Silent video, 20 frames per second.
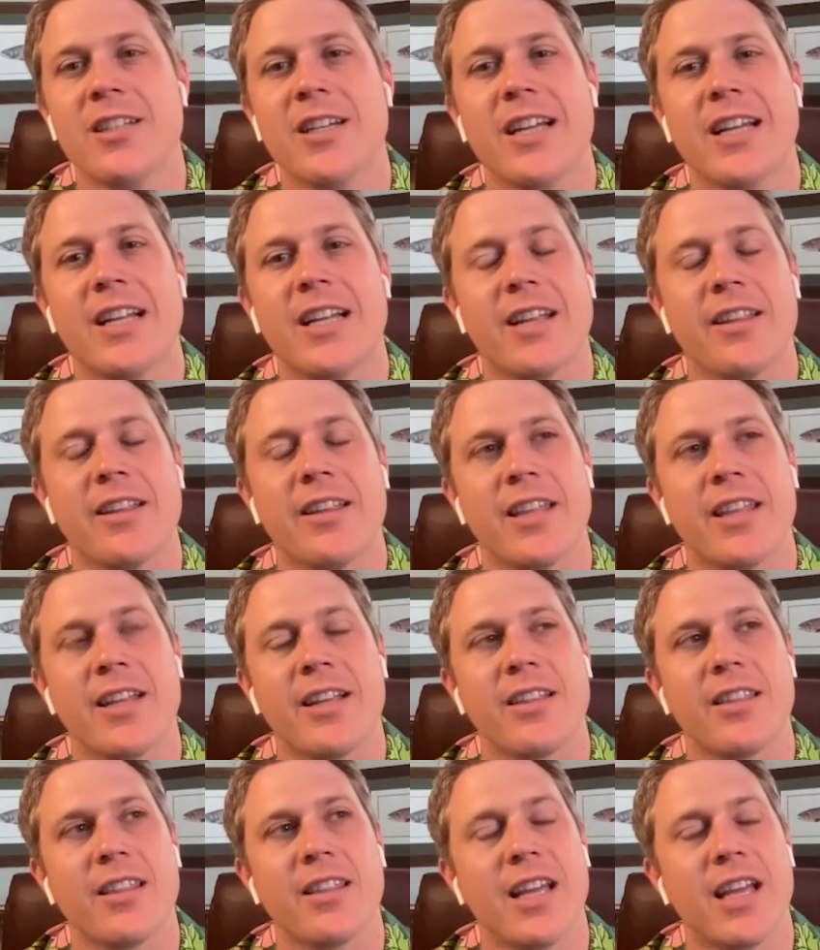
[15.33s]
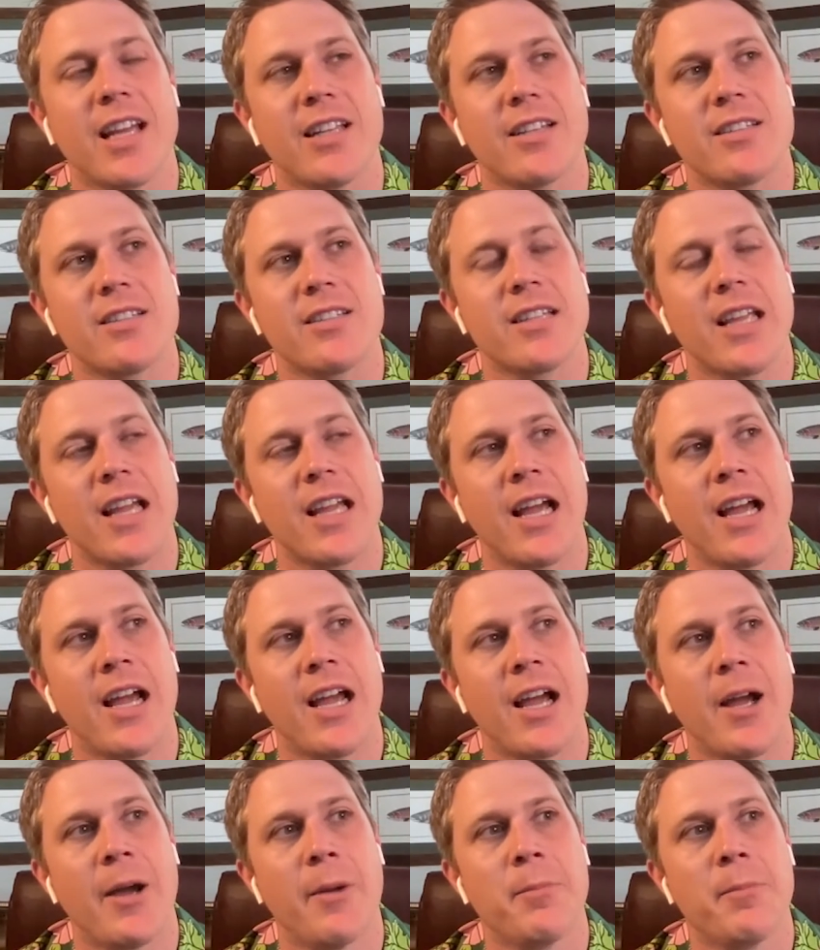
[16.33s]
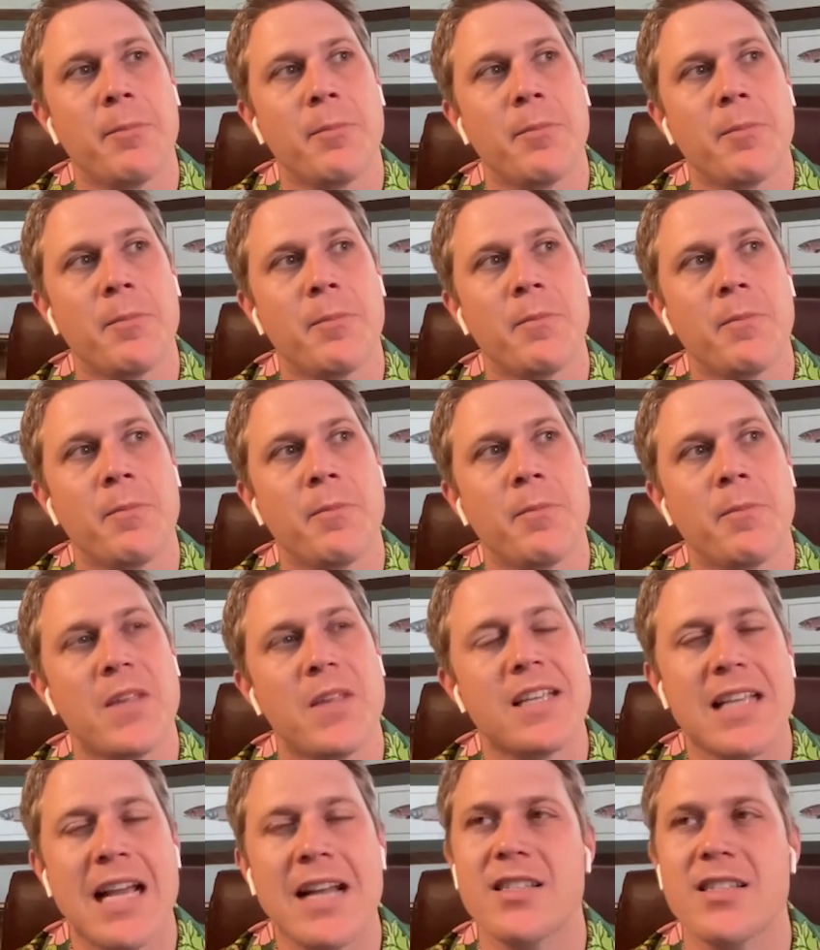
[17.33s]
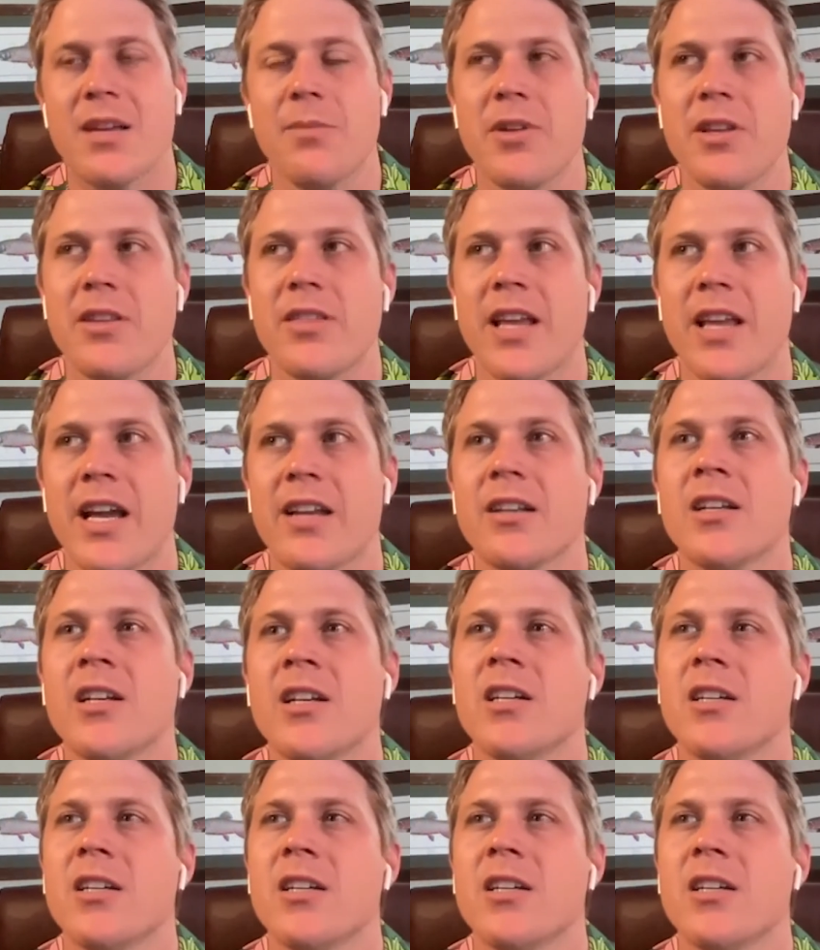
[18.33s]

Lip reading: And I think that is that something that